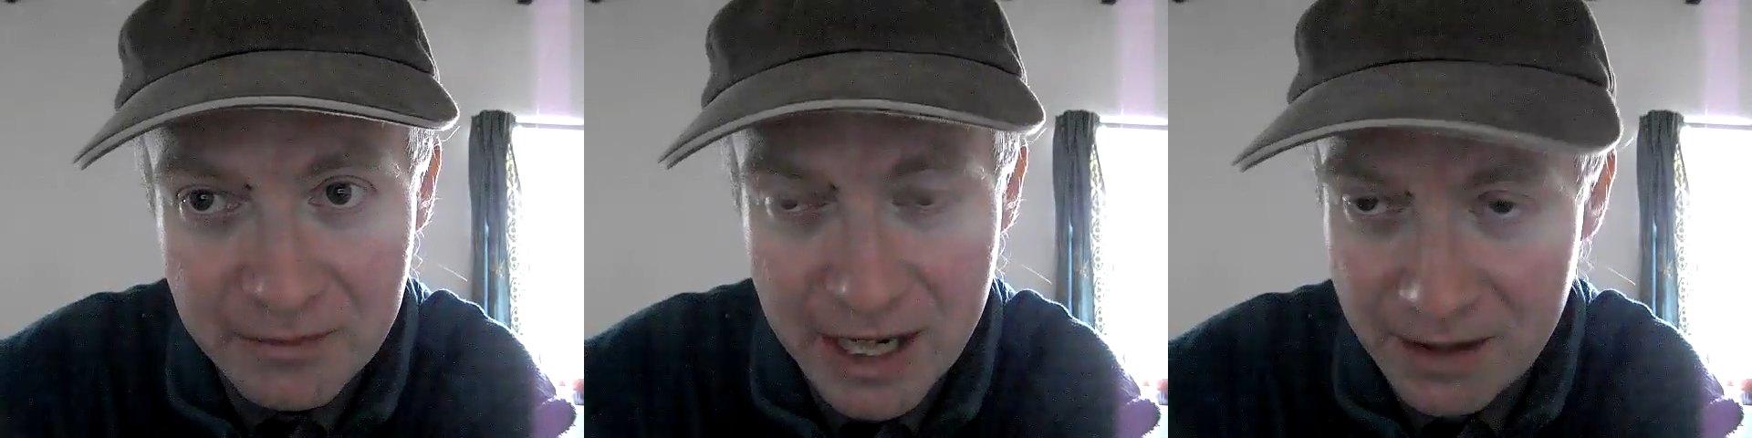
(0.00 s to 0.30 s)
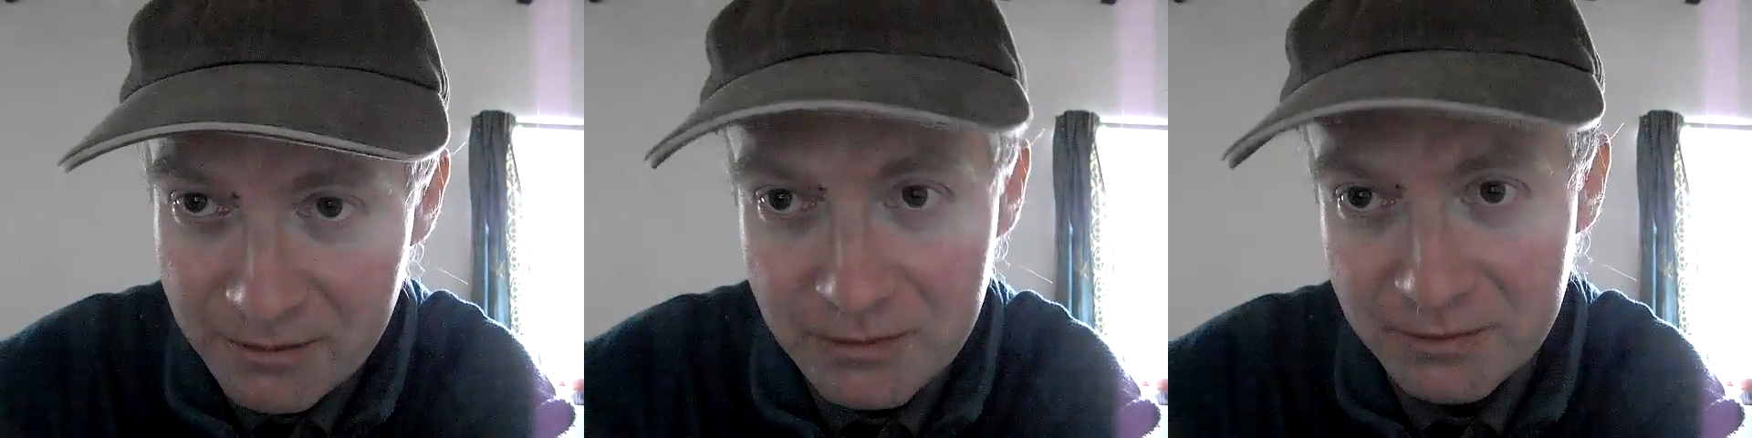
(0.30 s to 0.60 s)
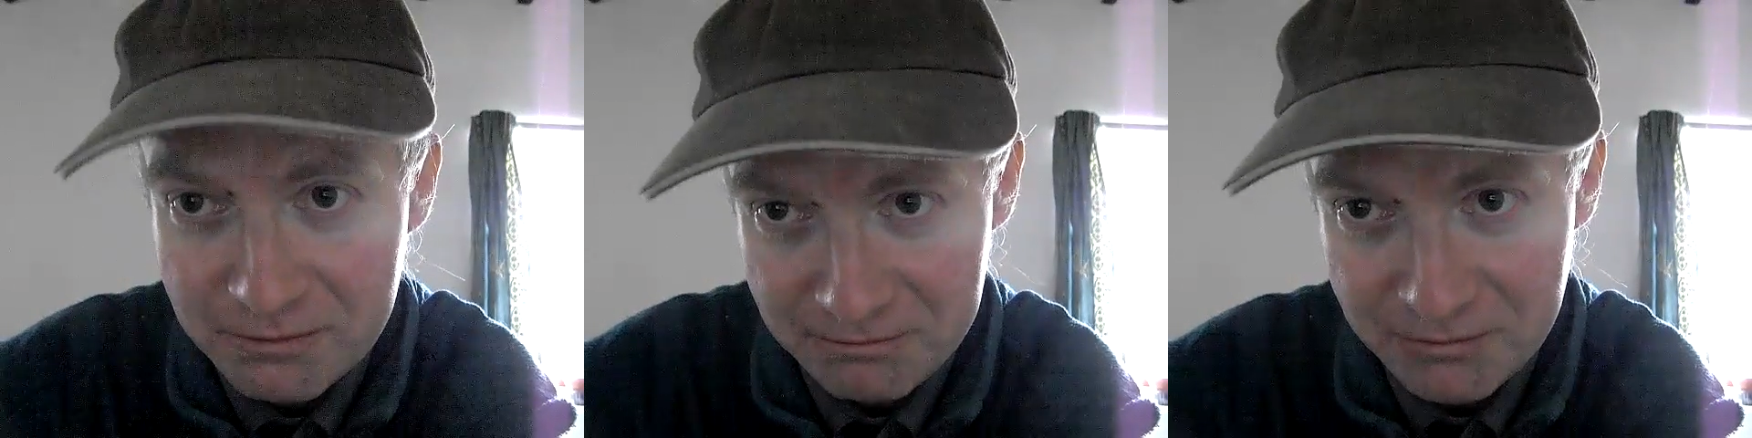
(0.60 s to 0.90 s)
Now,
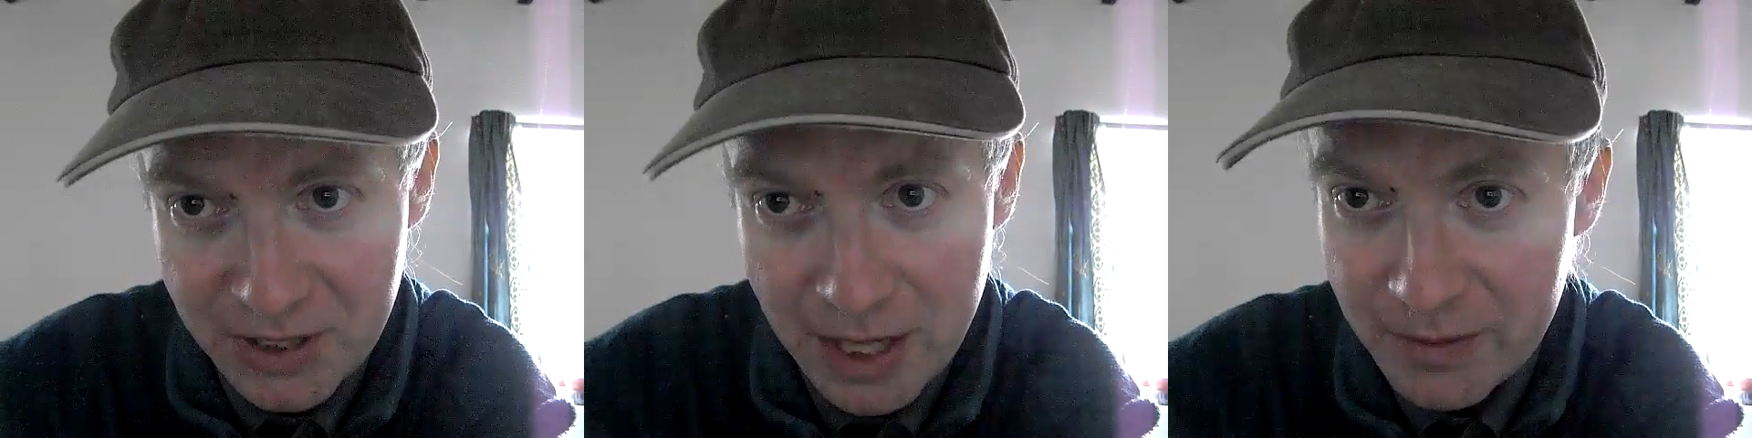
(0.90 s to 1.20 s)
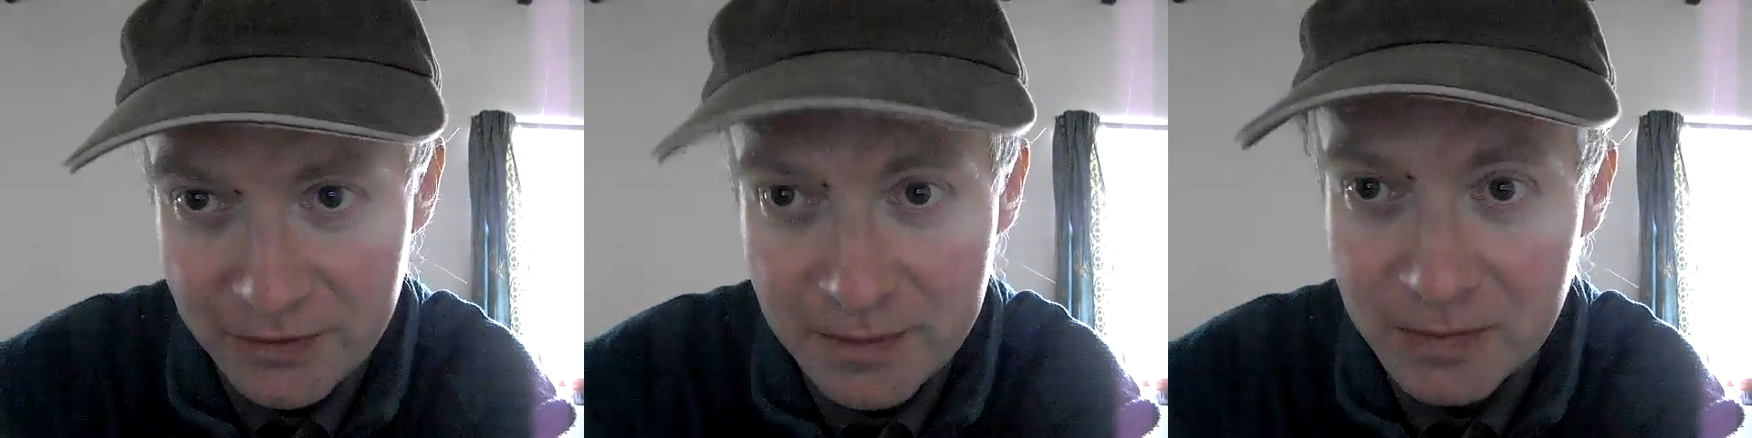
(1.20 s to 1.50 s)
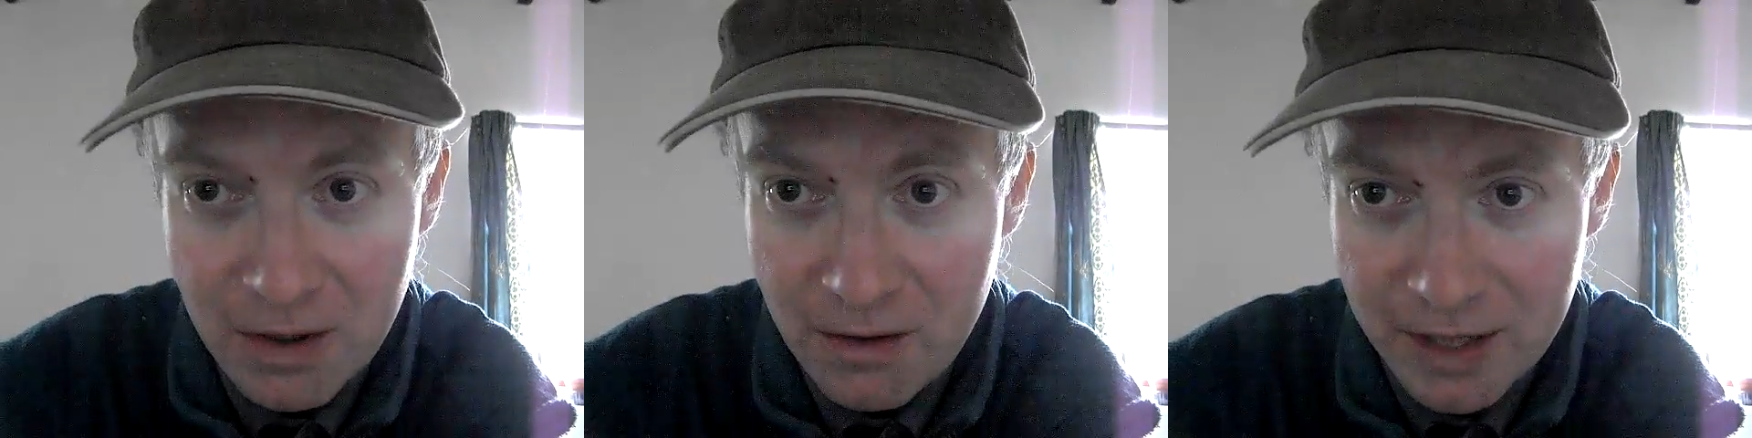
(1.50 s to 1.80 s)
some of them
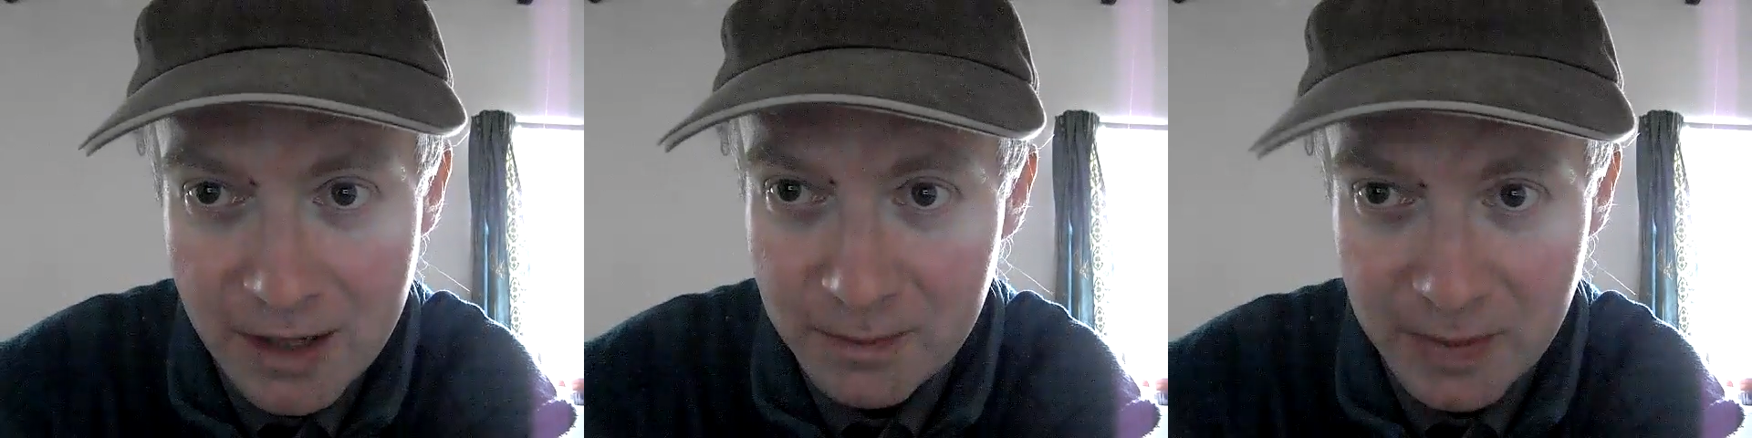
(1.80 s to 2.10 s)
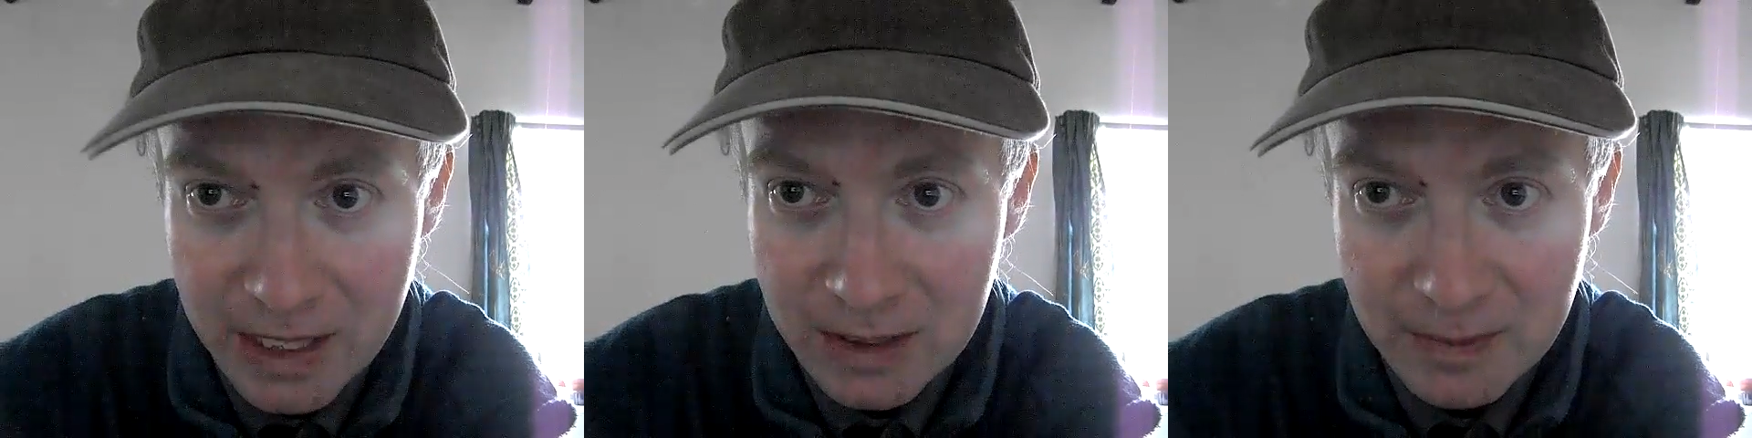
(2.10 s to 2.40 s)
can't help being